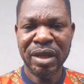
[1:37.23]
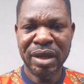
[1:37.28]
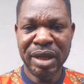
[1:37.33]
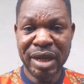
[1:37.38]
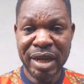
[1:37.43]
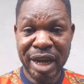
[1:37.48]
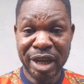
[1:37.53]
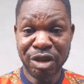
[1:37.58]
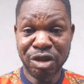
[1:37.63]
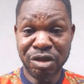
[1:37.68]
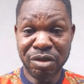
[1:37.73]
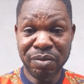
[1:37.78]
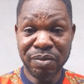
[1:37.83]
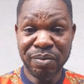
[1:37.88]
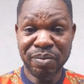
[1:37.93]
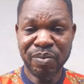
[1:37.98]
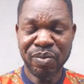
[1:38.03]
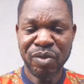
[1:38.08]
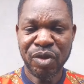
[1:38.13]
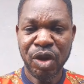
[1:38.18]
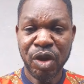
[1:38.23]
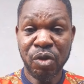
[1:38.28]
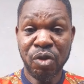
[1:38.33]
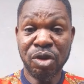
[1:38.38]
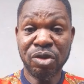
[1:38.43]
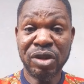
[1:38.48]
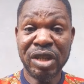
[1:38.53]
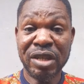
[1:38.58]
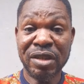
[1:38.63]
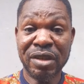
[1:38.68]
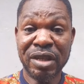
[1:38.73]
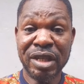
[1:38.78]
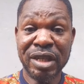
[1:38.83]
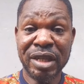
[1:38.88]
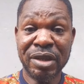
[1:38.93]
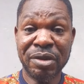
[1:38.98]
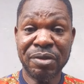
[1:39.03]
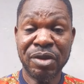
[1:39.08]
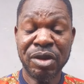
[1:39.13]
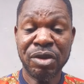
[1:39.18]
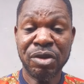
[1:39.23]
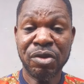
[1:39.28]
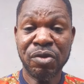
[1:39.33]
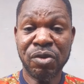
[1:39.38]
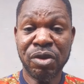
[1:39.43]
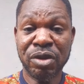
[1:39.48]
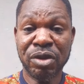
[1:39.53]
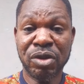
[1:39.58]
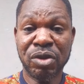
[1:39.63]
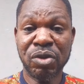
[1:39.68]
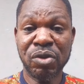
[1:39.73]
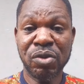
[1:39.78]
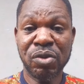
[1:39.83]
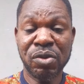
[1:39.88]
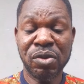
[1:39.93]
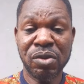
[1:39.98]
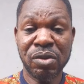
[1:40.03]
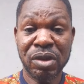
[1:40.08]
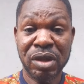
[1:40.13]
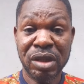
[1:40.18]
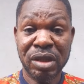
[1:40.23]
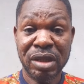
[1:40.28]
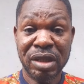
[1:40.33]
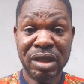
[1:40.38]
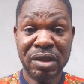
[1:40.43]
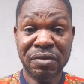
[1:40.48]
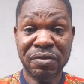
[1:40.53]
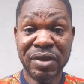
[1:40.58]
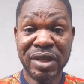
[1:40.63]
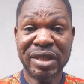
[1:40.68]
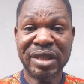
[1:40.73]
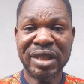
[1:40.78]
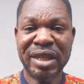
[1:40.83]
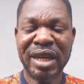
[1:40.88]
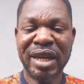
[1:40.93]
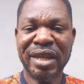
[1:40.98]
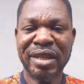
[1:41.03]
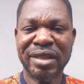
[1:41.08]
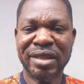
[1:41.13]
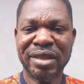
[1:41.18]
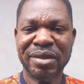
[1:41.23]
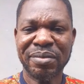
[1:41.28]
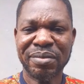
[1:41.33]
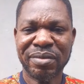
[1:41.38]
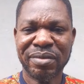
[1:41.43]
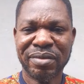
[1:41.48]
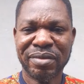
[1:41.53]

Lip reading: Let's assume you want to investigate